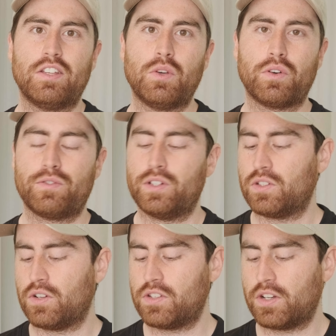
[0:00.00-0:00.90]
your
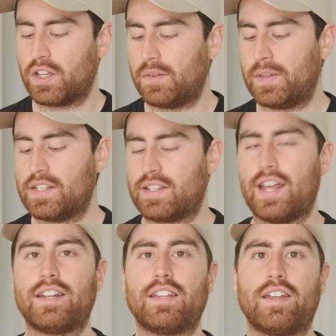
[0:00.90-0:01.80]
filters, you're going to be
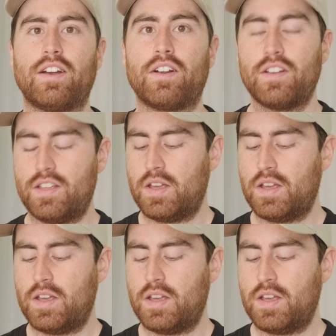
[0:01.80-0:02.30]
standing there